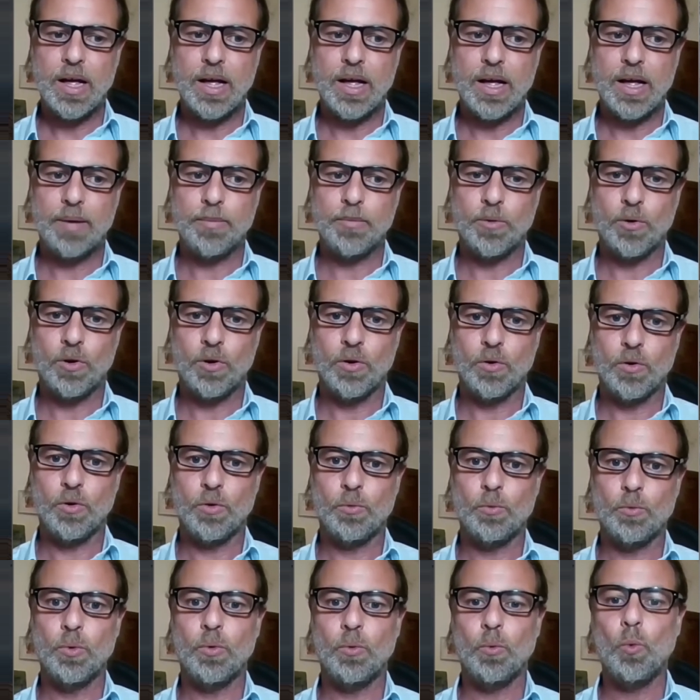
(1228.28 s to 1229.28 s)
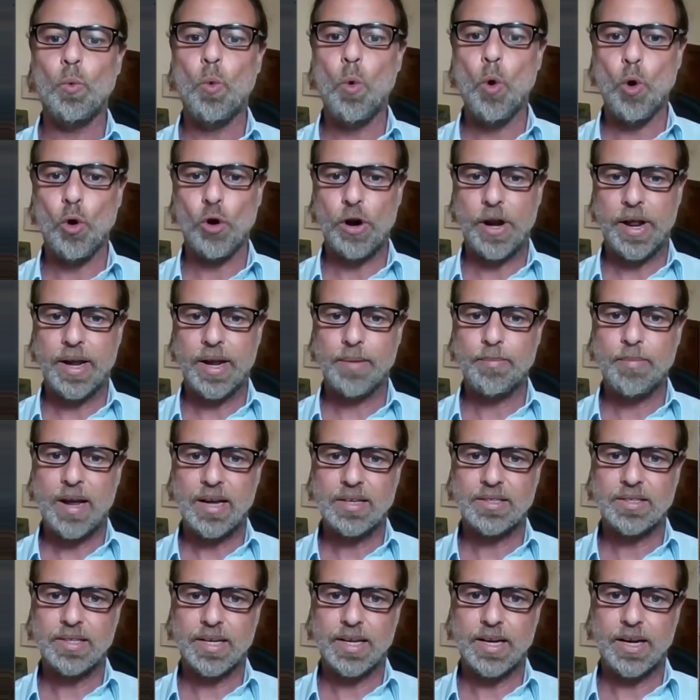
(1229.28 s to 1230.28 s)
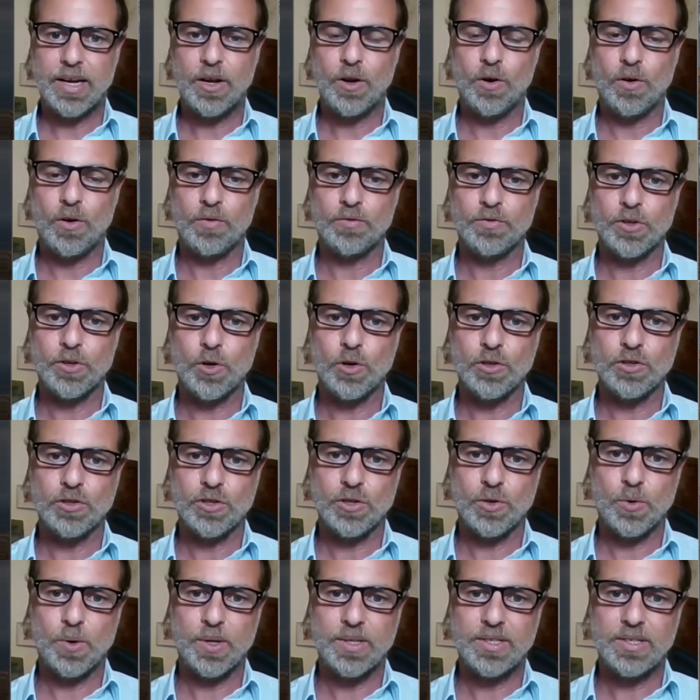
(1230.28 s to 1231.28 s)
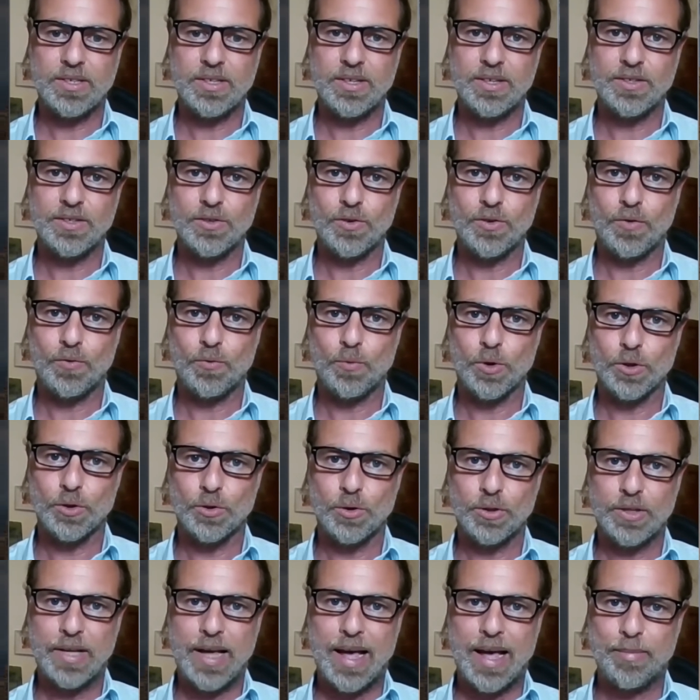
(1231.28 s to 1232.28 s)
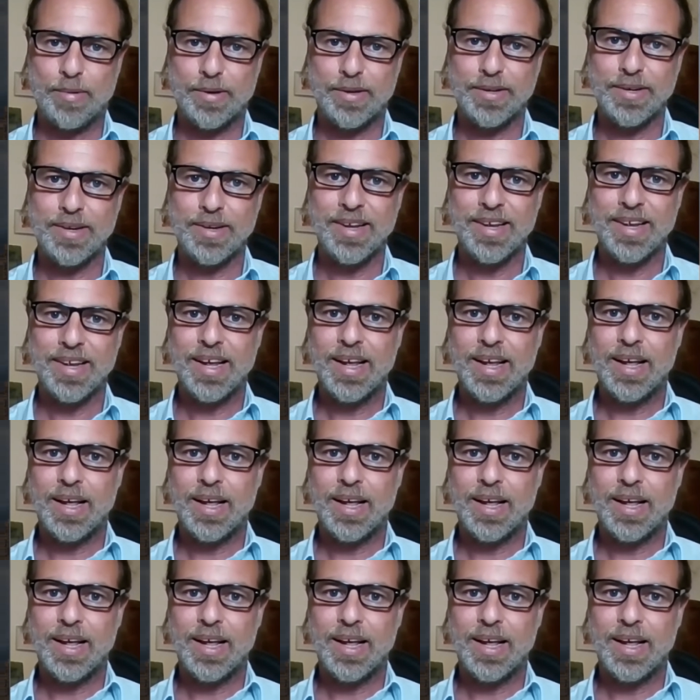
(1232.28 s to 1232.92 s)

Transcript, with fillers: or warning, basically, of the consequences of what could happen.